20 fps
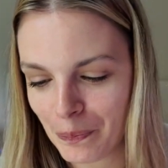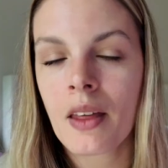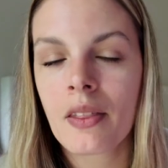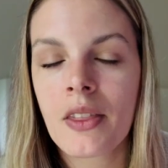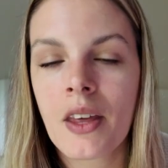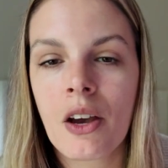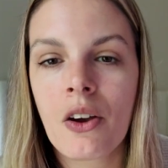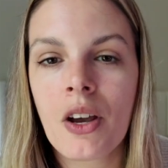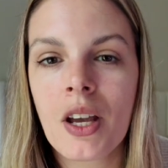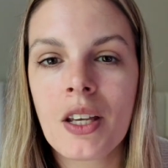
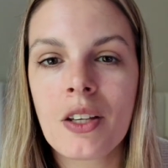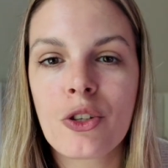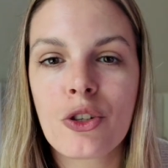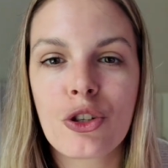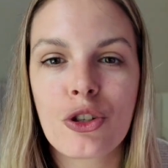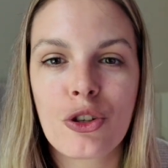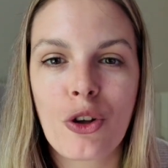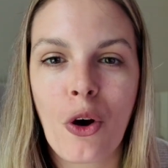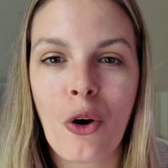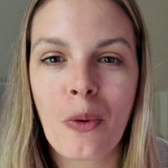There is
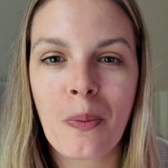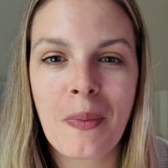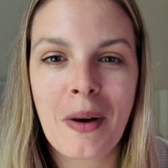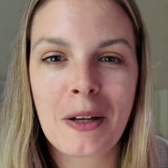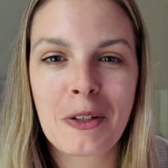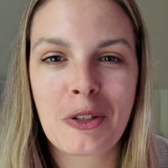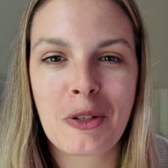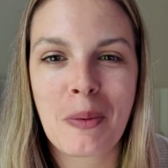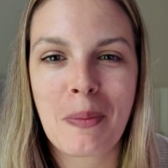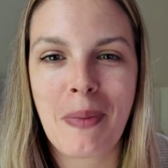so
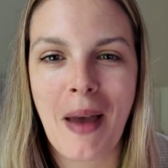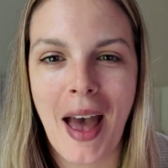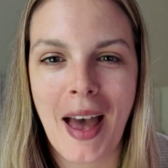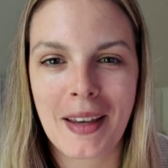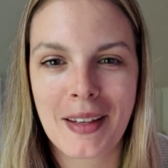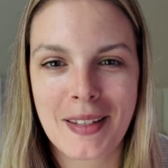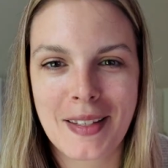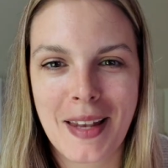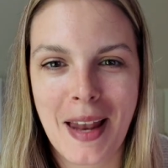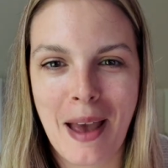much
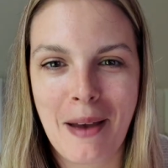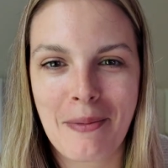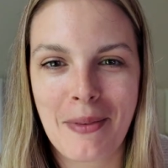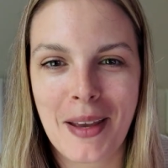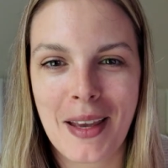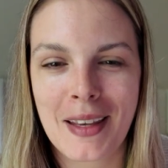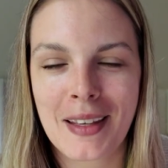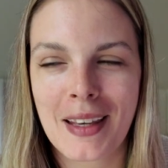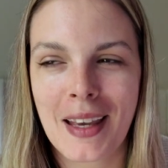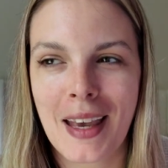
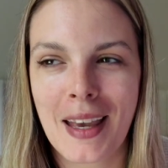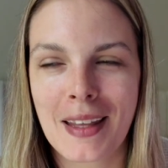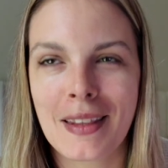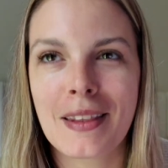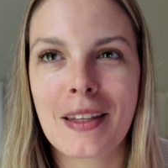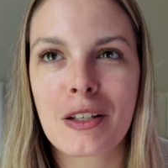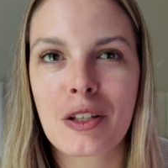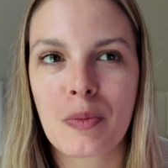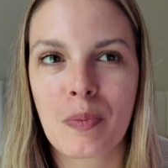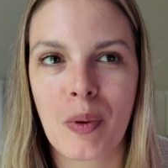backstabbing in
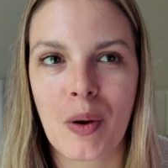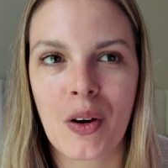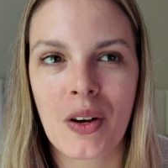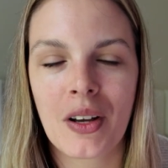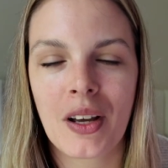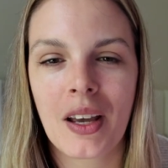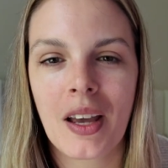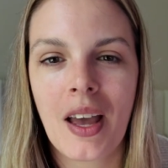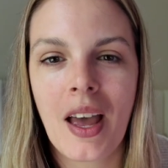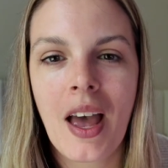this
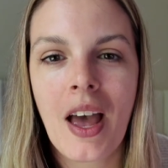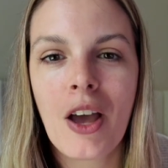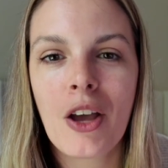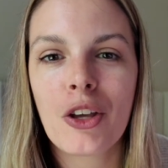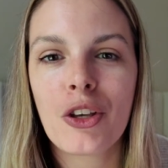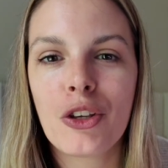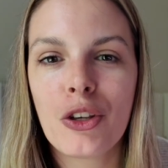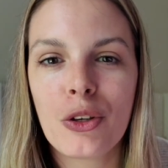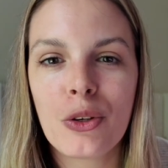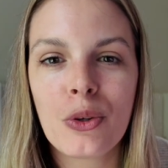book.
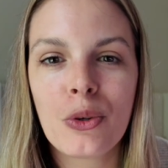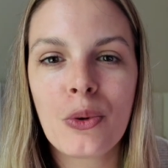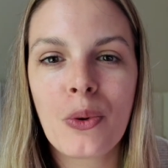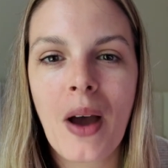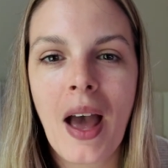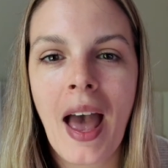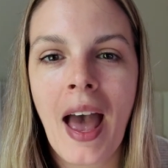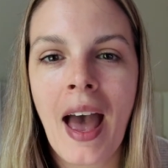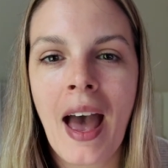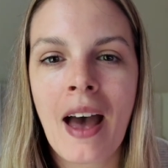You're
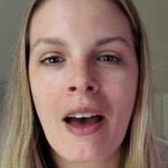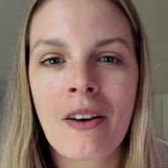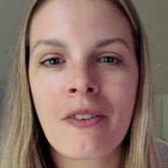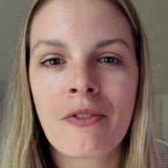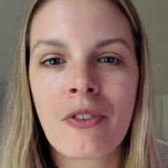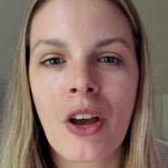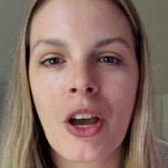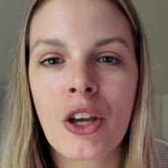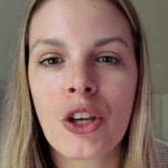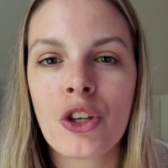
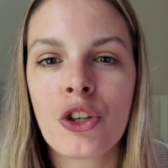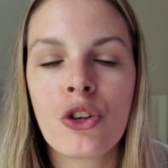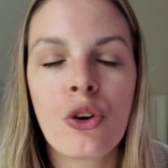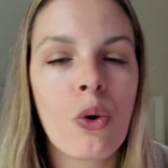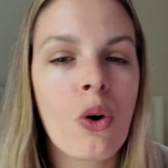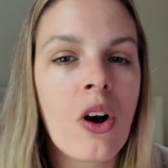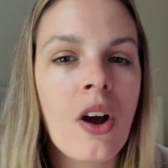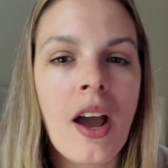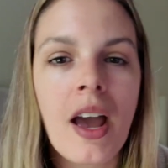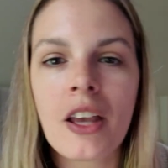
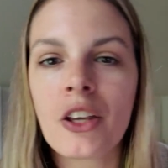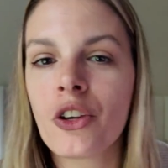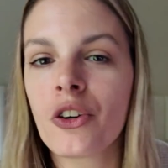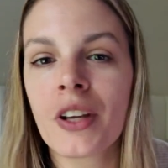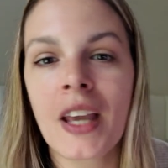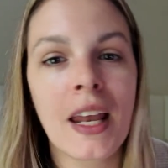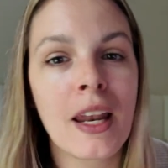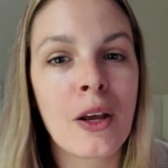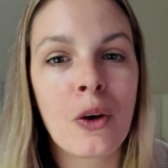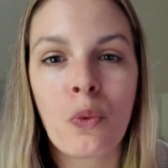
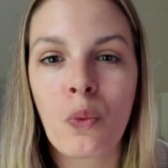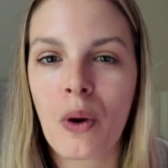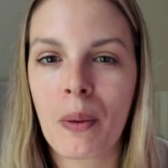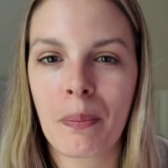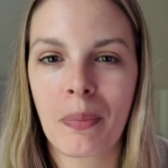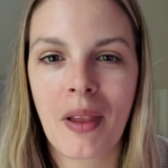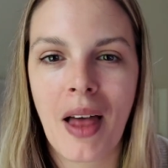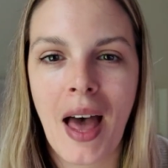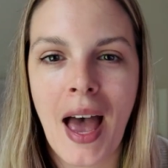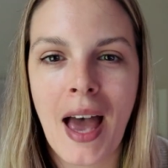getting
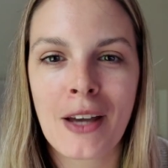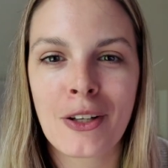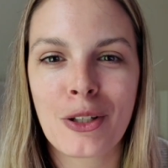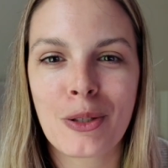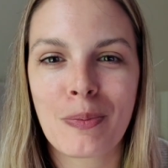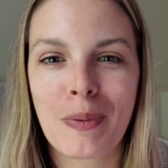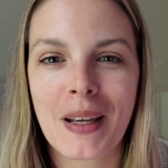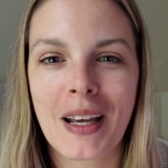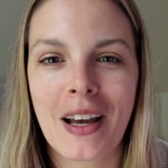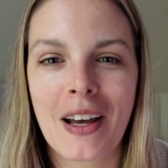whiplash
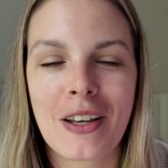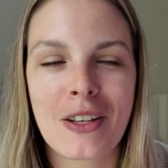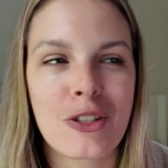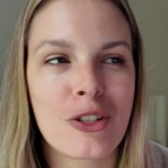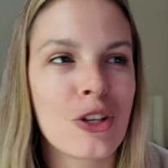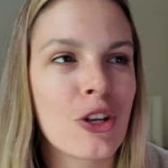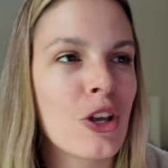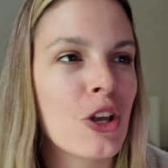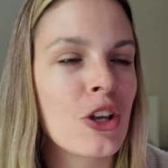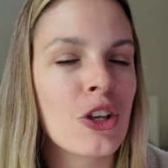because
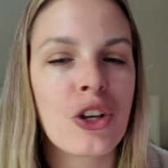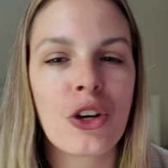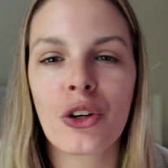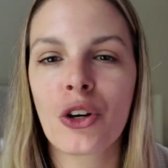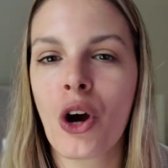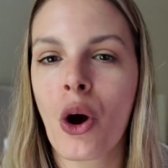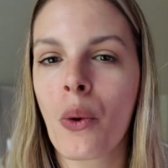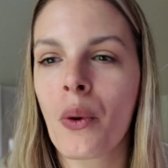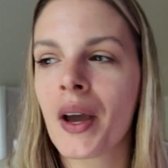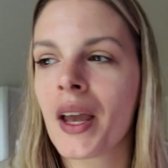you're
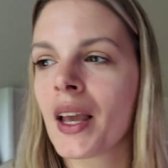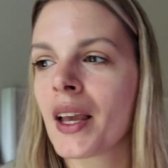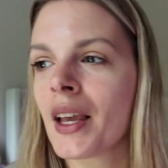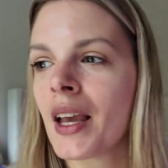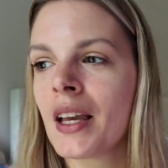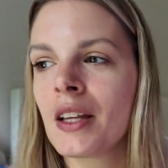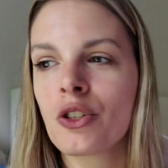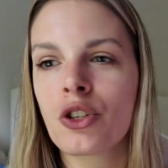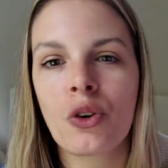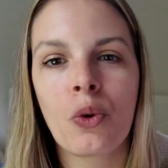going
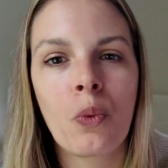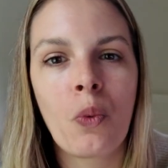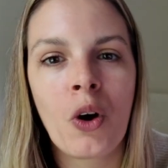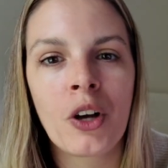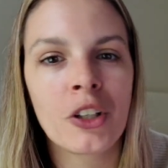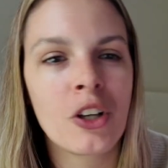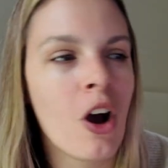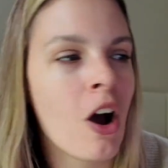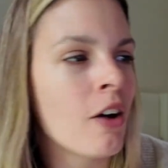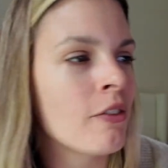into one
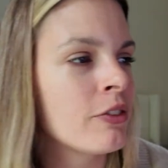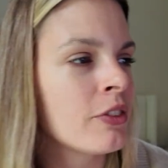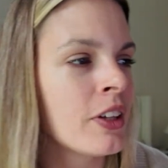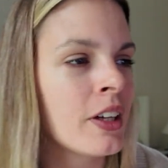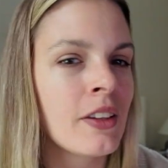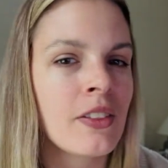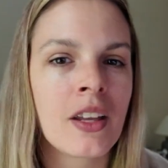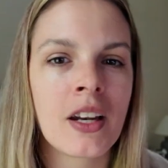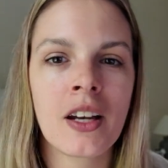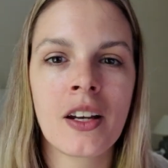
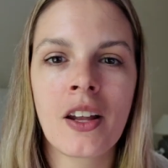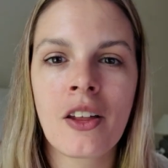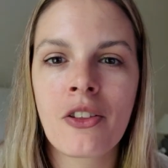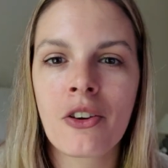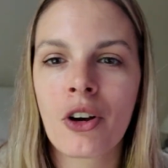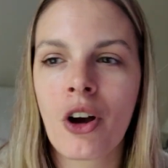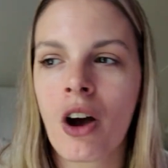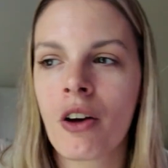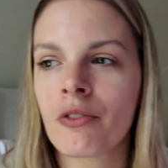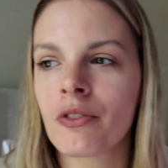conflict, then another
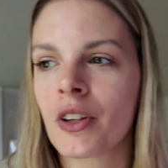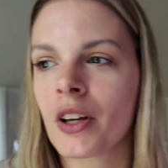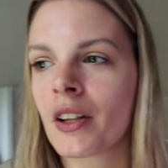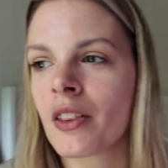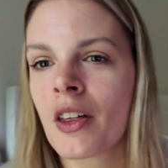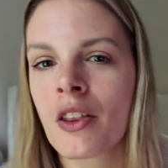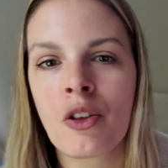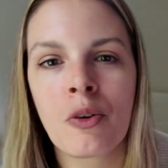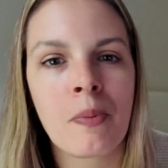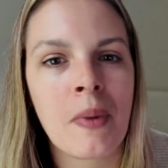conflict,
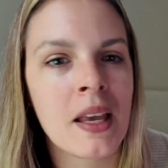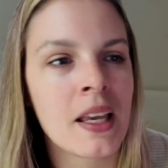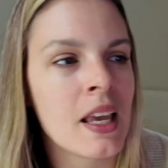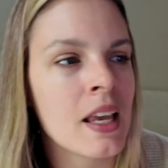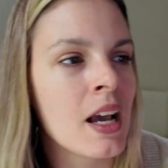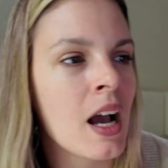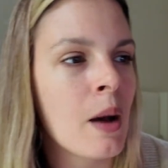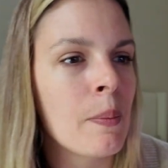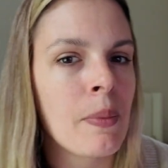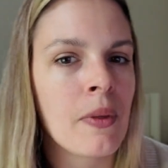then they're making
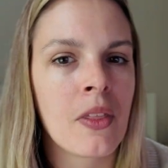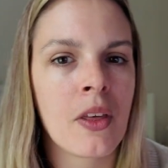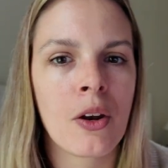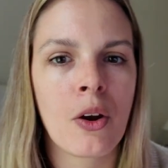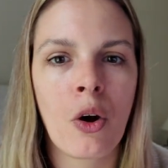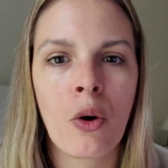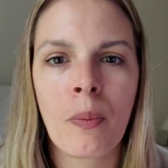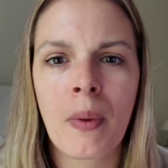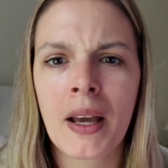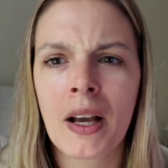up, and then,
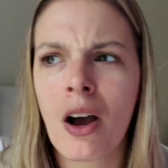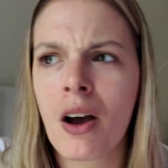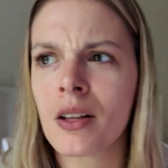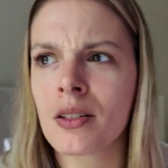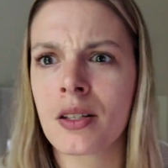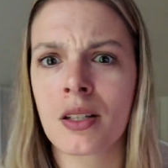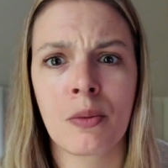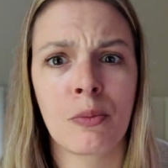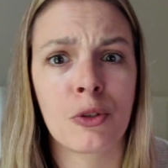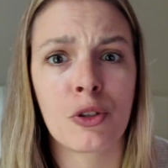oh my God,
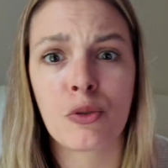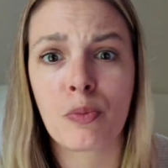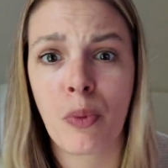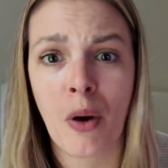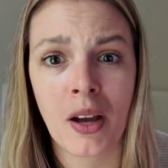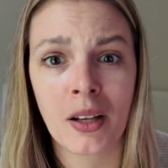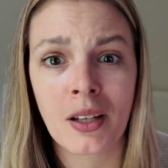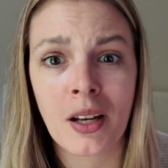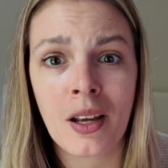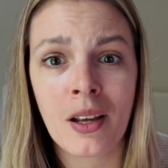someone's
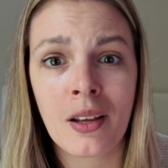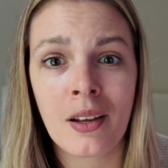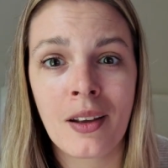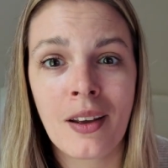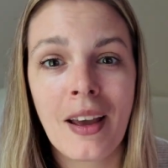pregnant.